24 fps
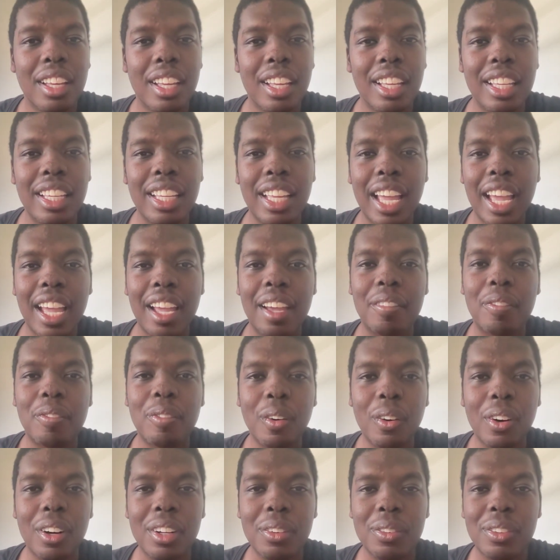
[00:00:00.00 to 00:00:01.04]
he had
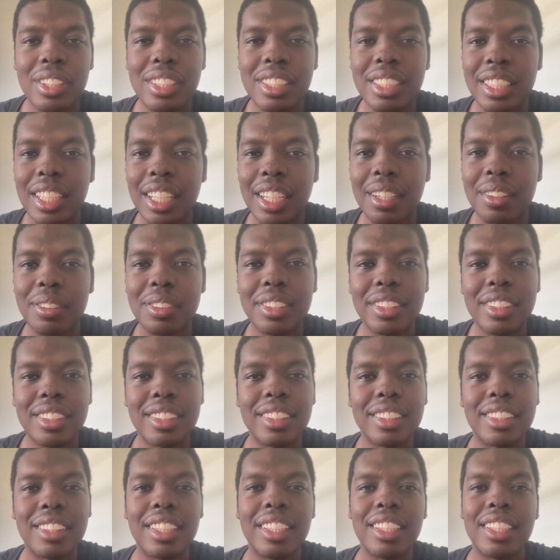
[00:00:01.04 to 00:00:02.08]
4
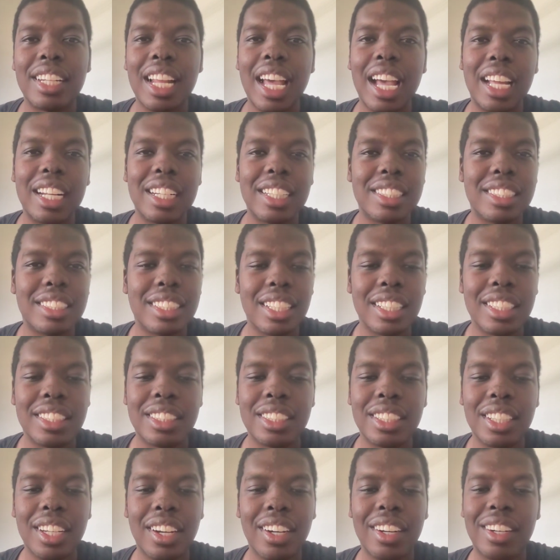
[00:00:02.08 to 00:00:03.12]
receptions,
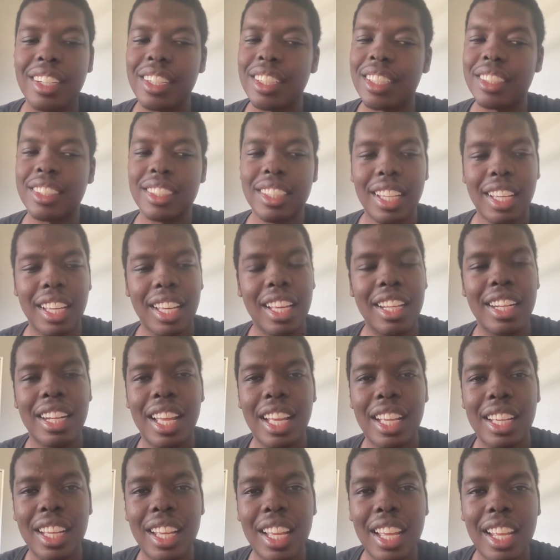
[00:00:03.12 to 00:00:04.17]
96 yards, and
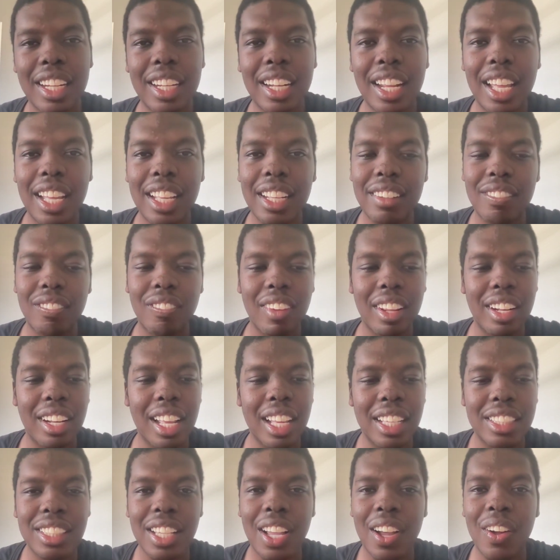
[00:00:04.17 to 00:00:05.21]

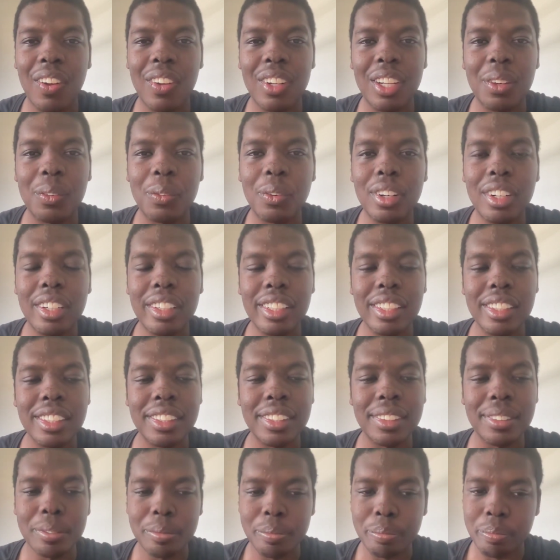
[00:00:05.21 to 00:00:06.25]
that's all it
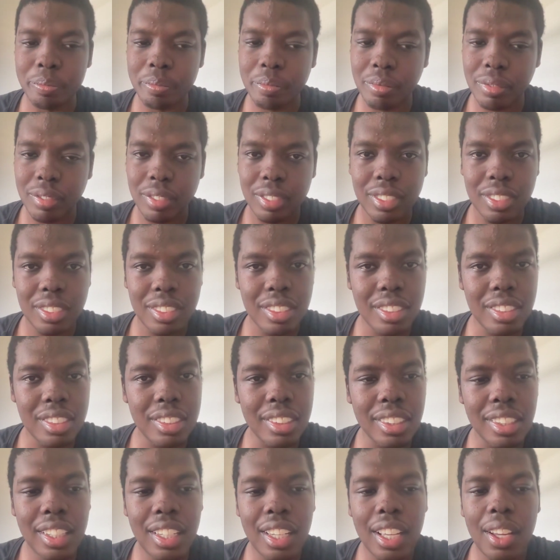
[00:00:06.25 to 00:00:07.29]
was.
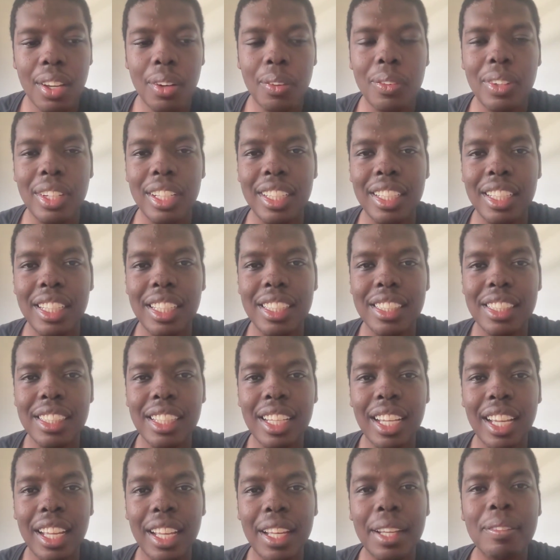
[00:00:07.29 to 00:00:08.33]
With this
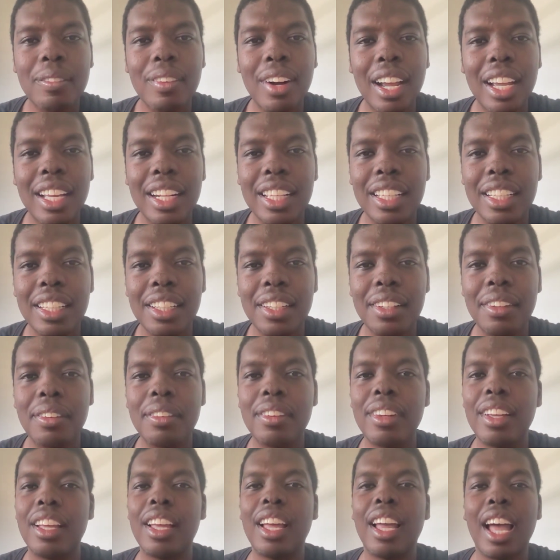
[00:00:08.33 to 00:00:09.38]
game right here,
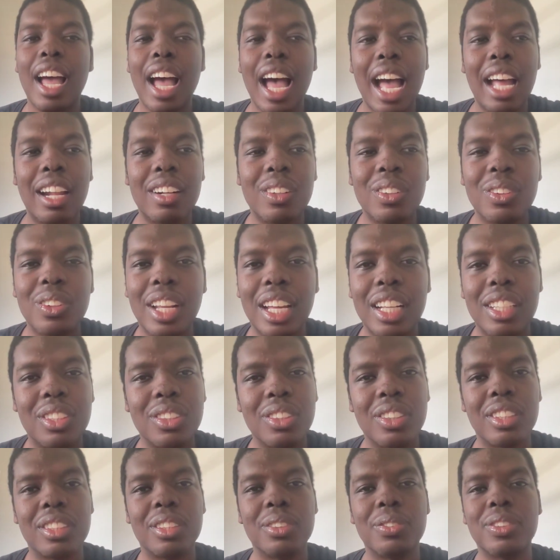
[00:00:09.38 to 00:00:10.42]
I knew that
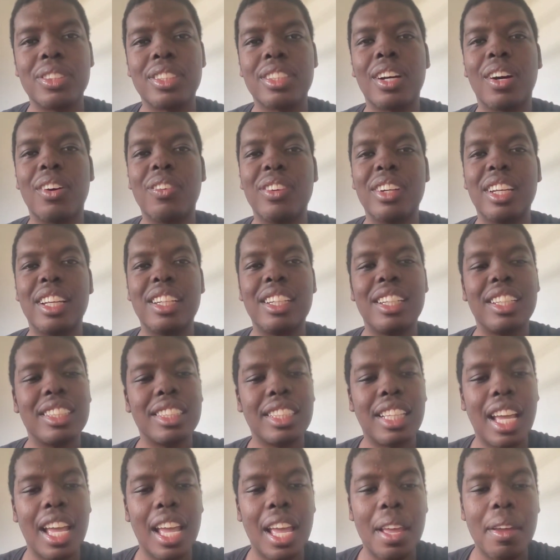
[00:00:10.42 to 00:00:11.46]
Georgia was going to win this
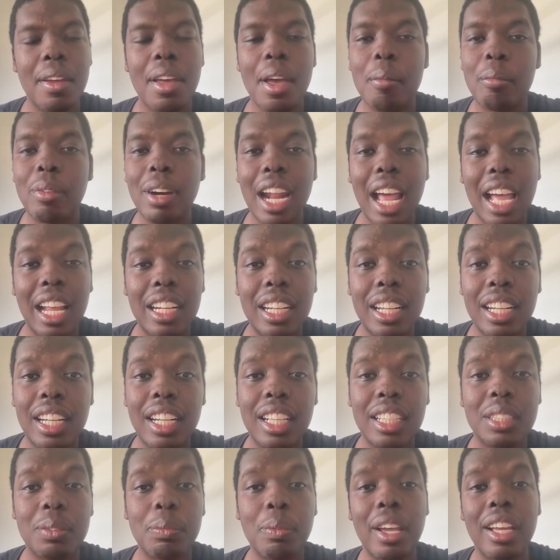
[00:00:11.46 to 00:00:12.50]
game, but I didn't
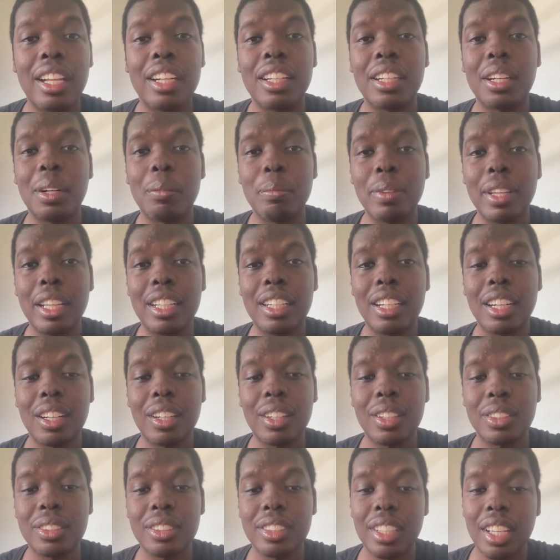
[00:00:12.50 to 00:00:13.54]
expect it to be
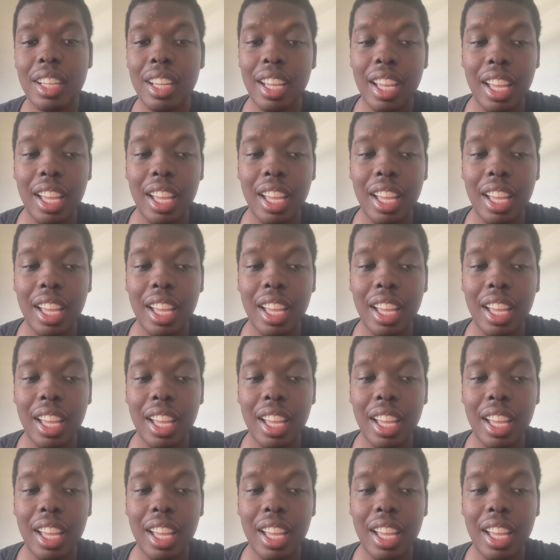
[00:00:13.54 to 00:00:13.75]
close.